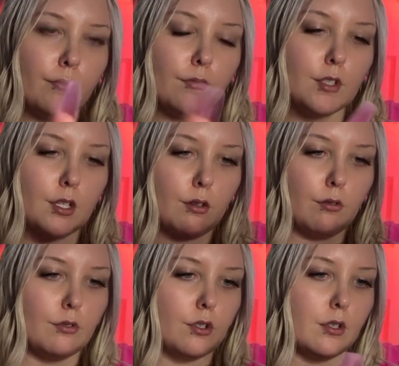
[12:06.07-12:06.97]
So
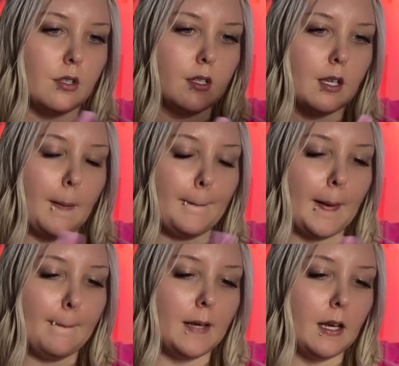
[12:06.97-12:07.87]
just
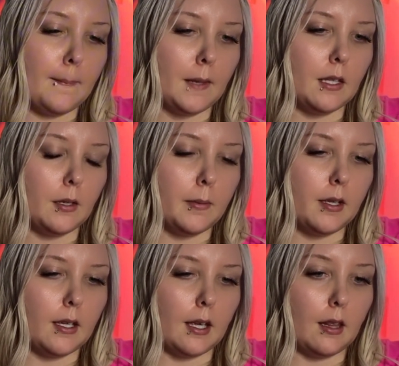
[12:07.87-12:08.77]
it up a little bit
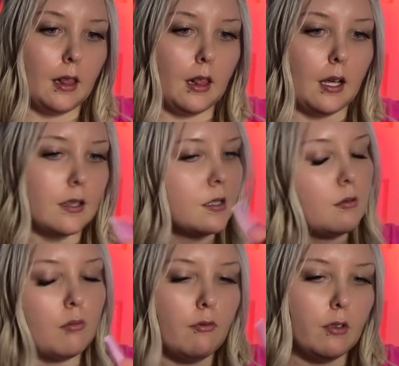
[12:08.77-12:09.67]
and get lots
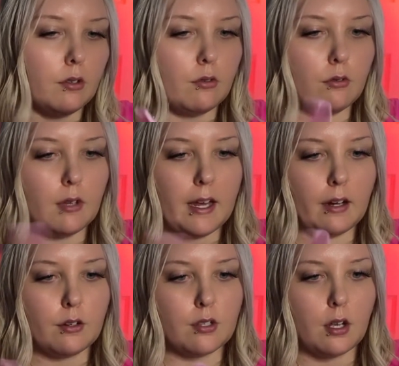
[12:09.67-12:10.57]
of little
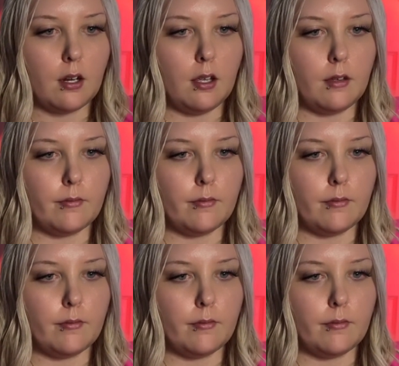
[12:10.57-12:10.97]
hairs on it.